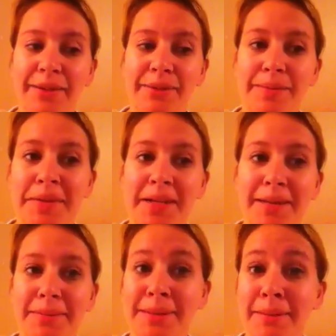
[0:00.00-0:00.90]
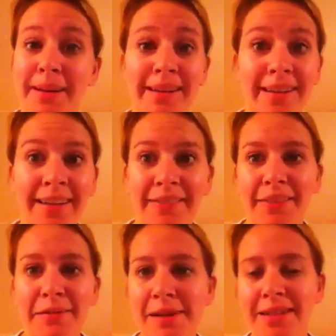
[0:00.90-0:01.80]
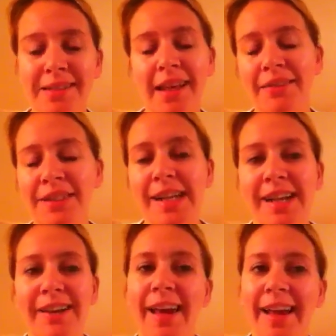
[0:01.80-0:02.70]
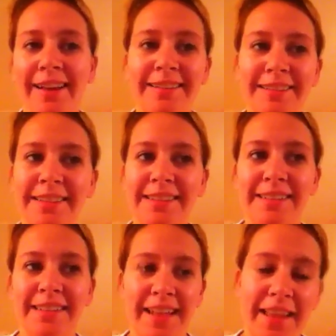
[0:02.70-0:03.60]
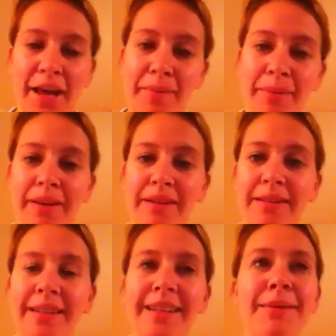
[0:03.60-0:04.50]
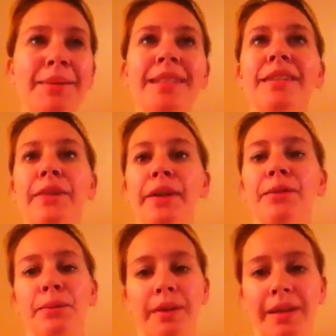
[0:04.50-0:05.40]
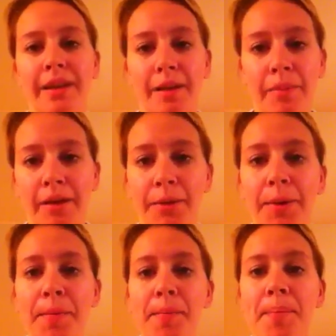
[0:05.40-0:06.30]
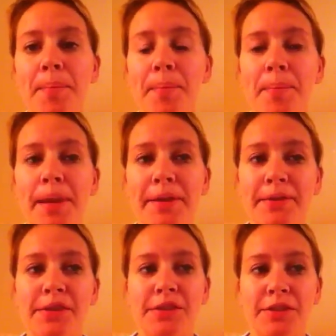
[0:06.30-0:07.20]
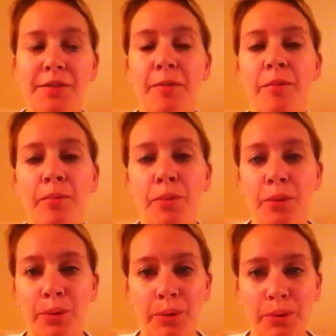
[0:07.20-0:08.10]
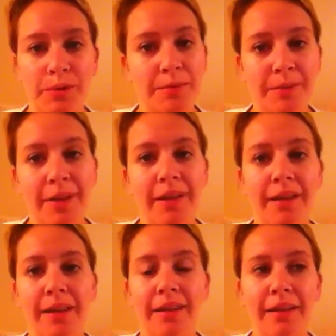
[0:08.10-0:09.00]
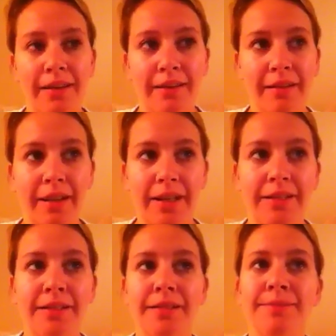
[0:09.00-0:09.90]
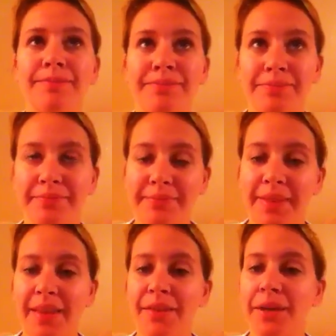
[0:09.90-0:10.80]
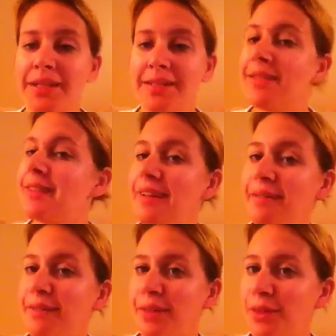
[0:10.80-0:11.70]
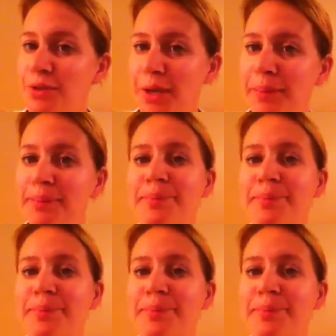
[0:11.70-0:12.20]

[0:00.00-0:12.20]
speeding up, because I'm like, I have 3 miles left, and then the up, like, it wasn't even really uphill. It was just more noticeably inclined than the rest of the trail.